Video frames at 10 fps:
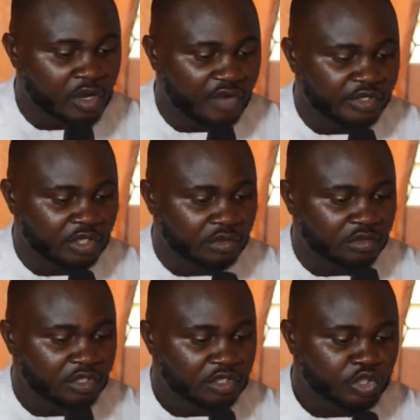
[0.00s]
governor
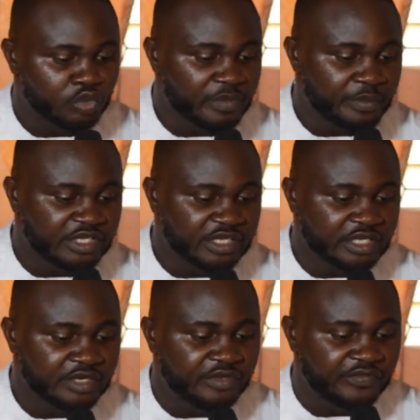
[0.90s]
should
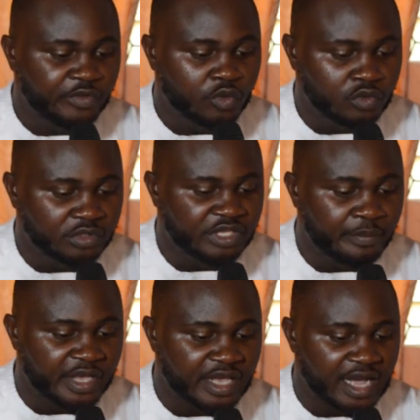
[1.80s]
immediately review
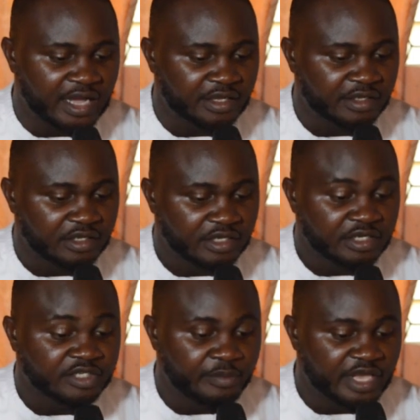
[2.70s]

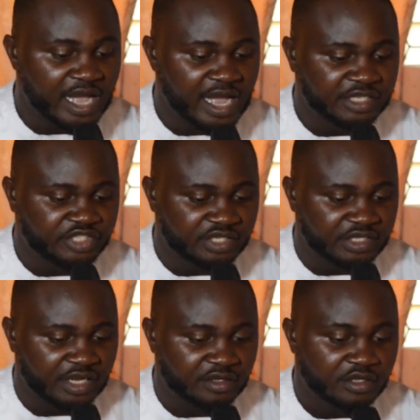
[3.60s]
his mega
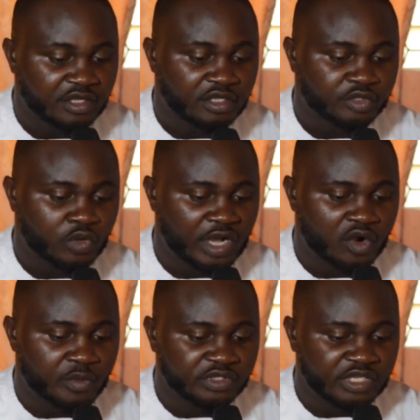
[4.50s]
agenda to
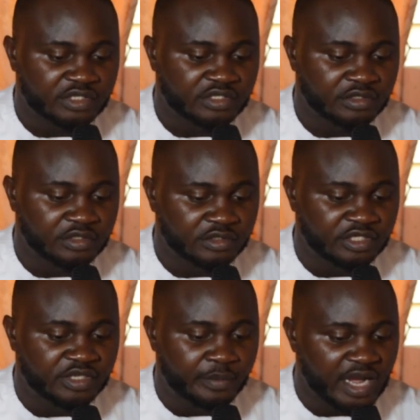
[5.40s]
accommodate the
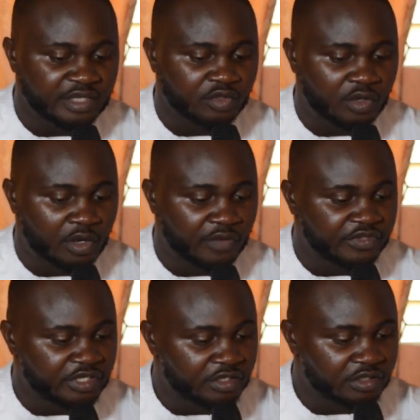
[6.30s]
demand of
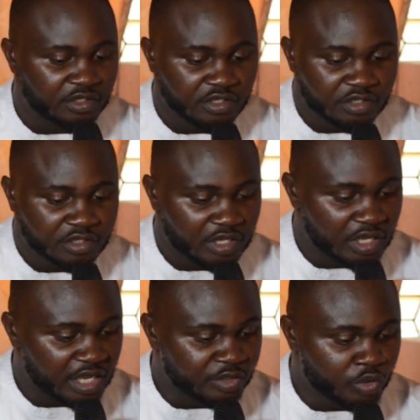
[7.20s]

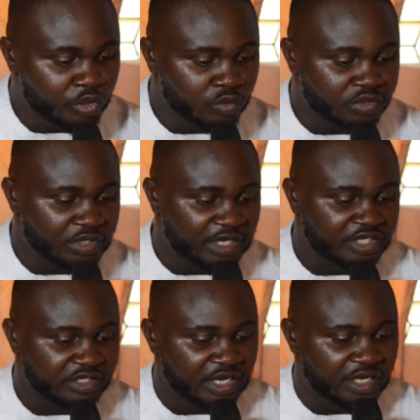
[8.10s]
the Edo Youth
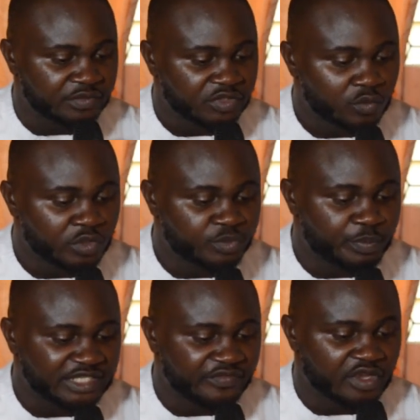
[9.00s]
agenda with
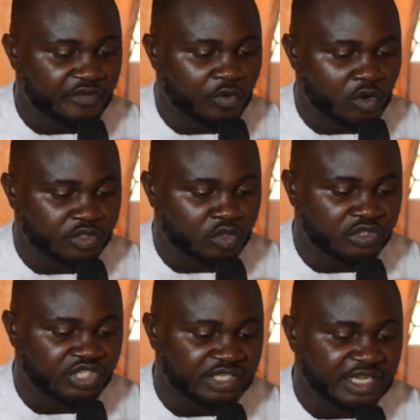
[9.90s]
specific focus
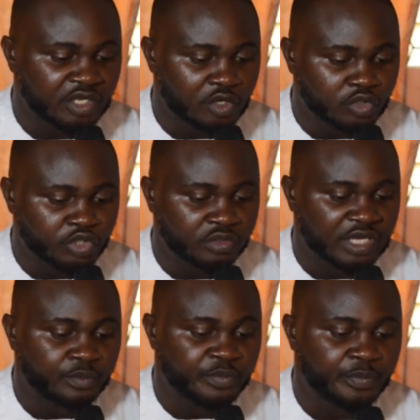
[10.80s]
on gender inclusion
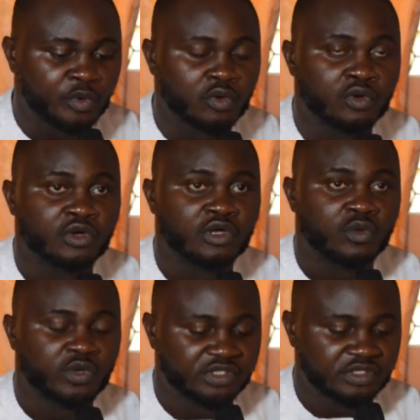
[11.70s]
and people with